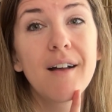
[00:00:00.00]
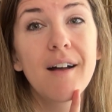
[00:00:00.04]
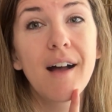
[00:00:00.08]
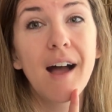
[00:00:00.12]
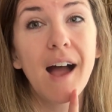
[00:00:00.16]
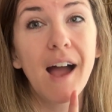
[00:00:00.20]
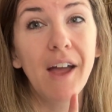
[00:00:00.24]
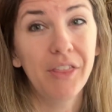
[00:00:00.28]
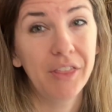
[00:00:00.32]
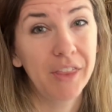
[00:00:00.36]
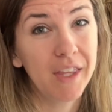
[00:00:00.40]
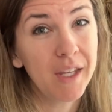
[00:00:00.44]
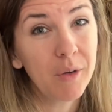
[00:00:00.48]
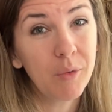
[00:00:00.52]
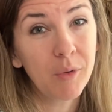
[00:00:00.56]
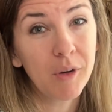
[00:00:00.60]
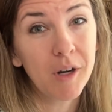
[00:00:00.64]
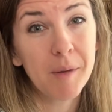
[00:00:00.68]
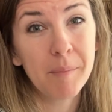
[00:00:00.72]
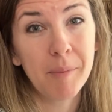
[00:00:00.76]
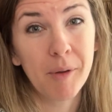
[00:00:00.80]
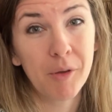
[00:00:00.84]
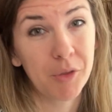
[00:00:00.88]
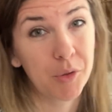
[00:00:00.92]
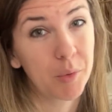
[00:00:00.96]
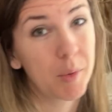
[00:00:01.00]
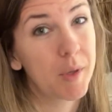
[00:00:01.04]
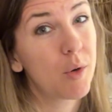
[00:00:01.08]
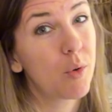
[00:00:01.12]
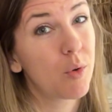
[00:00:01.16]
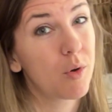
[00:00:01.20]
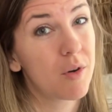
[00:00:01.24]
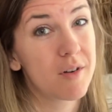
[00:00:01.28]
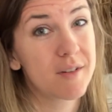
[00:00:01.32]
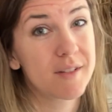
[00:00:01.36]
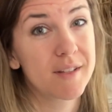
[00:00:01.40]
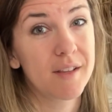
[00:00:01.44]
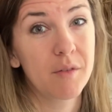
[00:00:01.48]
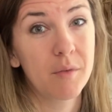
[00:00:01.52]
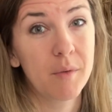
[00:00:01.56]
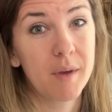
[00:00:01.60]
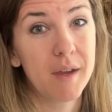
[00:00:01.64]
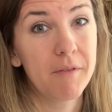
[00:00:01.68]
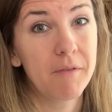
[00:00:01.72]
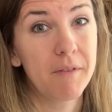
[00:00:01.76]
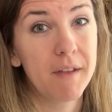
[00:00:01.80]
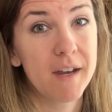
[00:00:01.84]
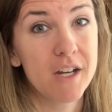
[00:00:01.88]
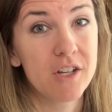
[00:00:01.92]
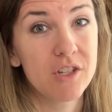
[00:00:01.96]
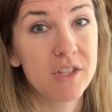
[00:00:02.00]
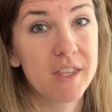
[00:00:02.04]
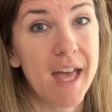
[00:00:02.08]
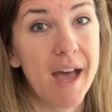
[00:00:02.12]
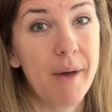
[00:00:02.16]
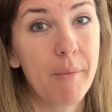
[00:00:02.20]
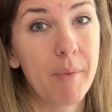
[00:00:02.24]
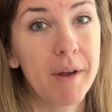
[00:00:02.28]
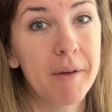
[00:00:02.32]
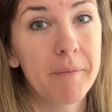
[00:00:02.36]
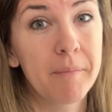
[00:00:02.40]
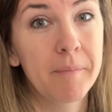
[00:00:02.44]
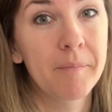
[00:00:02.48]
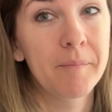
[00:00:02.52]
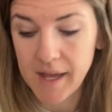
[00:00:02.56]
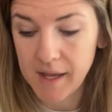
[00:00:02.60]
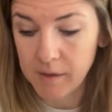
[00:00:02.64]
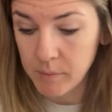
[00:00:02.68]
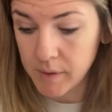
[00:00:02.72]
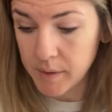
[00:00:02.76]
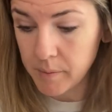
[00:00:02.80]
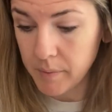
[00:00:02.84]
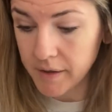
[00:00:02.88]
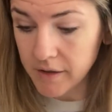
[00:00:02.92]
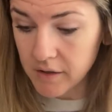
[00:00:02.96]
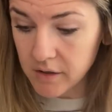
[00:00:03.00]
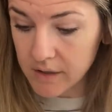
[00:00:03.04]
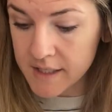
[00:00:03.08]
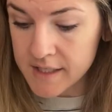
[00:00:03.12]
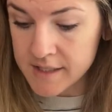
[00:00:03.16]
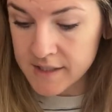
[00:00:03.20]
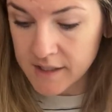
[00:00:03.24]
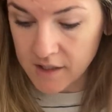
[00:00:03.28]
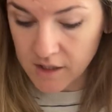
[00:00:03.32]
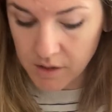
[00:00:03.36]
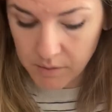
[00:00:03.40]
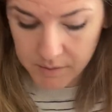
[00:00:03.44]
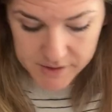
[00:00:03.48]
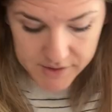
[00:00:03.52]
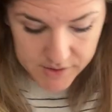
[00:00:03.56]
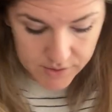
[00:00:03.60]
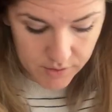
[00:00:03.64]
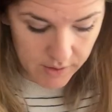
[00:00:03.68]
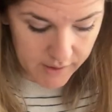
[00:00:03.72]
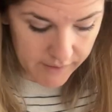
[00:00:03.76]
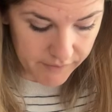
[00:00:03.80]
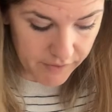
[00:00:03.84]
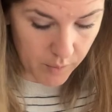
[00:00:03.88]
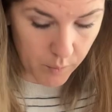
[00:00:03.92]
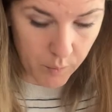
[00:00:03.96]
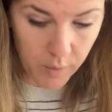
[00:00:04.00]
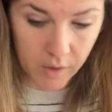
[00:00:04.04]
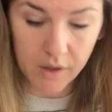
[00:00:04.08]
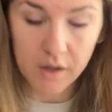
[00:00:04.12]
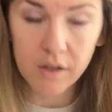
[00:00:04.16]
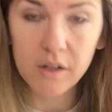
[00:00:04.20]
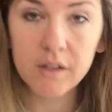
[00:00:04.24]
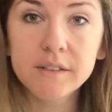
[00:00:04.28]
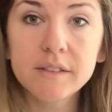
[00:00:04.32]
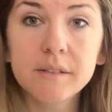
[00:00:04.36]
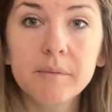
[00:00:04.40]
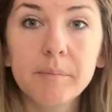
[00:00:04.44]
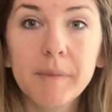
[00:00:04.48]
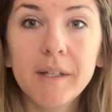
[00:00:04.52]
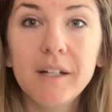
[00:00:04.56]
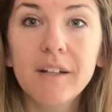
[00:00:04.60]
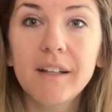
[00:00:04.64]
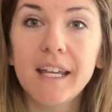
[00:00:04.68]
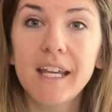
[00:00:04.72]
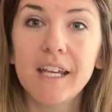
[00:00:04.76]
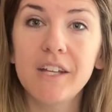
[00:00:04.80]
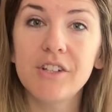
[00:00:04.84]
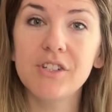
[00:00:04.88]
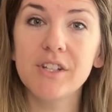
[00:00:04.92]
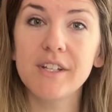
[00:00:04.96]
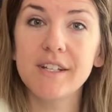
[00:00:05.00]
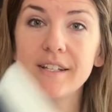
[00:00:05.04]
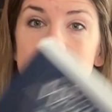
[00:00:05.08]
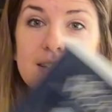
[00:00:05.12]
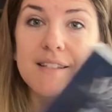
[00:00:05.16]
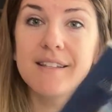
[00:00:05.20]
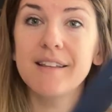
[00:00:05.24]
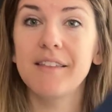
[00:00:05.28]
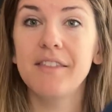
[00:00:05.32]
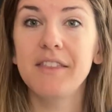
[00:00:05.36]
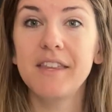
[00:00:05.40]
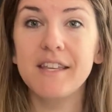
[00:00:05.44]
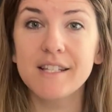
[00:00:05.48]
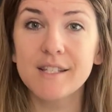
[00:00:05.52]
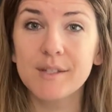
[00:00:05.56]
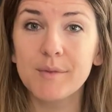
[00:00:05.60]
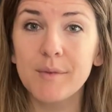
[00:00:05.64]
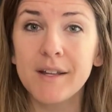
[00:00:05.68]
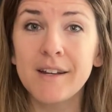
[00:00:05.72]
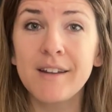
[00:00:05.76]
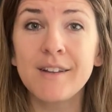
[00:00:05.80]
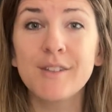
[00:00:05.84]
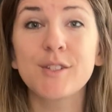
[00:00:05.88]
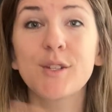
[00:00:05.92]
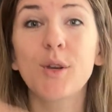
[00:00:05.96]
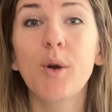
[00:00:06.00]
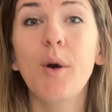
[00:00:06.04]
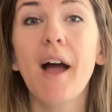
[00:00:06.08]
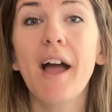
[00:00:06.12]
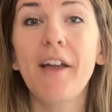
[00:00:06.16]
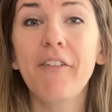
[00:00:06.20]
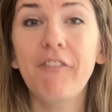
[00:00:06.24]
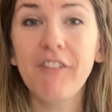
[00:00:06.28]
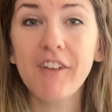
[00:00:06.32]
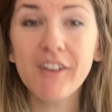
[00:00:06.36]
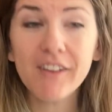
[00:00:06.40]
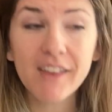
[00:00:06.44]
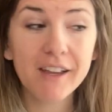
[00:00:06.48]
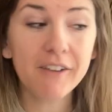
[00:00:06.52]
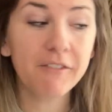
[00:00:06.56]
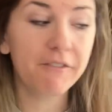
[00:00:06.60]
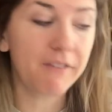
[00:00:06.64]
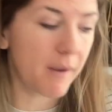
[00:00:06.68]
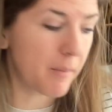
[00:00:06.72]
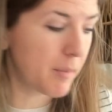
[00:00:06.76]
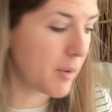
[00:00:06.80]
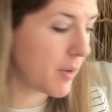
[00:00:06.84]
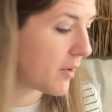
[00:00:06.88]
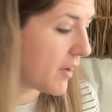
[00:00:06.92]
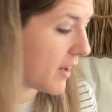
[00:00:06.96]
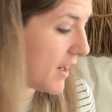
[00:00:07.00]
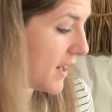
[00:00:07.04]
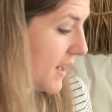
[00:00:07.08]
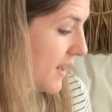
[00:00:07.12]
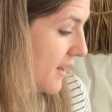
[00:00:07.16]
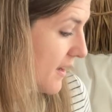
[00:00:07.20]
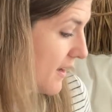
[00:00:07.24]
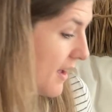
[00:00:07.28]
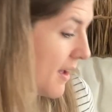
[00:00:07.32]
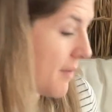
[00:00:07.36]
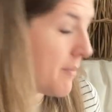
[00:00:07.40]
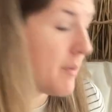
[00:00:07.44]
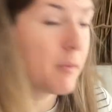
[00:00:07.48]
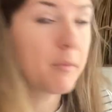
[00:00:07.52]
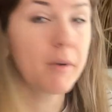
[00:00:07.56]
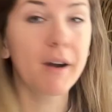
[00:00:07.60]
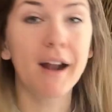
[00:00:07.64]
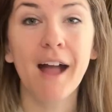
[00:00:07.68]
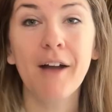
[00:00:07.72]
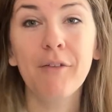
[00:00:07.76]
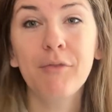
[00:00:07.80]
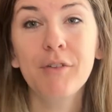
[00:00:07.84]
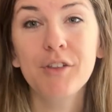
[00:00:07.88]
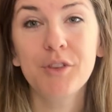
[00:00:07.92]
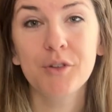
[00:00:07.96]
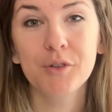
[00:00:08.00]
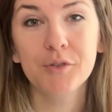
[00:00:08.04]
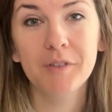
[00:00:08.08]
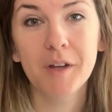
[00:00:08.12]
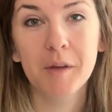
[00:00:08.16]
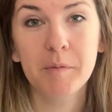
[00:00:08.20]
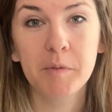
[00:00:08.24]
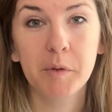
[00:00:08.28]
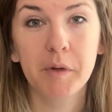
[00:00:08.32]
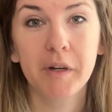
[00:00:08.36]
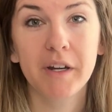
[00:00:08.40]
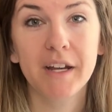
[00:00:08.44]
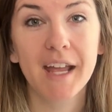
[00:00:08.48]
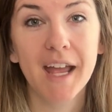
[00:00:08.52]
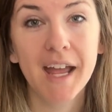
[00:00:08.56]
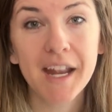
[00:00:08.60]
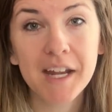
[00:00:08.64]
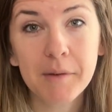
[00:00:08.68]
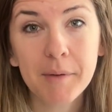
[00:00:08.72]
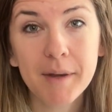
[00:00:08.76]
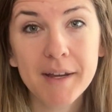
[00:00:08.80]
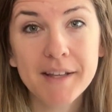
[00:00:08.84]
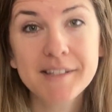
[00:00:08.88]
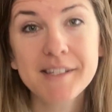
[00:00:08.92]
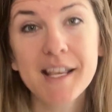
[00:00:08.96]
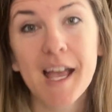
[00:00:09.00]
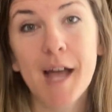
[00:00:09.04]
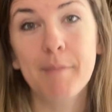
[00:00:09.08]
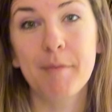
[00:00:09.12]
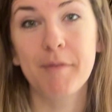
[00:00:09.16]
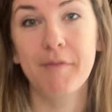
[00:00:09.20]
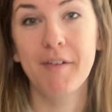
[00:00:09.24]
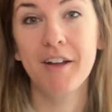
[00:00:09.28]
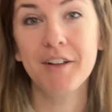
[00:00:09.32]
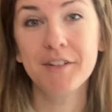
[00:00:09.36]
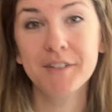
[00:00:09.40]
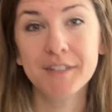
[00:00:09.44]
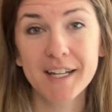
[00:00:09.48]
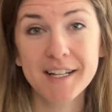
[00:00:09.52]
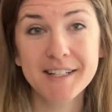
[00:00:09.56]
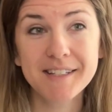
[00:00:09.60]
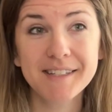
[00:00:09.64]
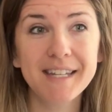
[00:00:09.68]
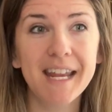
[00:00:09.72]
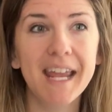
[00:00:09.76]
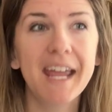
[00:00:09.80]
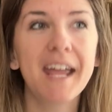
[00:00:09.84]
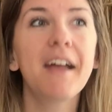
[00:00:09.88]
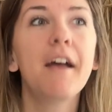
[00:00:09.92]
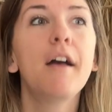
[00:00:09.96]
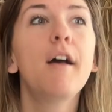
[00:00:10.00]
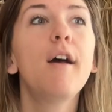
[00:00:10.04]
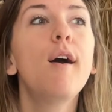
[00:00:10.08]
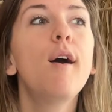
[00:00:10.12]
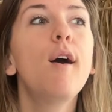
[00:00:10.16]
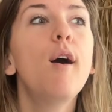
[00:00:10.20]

I think we're about 3/4 of the way finished that one. And we will continue with Story of the World, Middle Ages, this one. So I feel like February, we're halfway through February anyways. Happy Valentine's Day.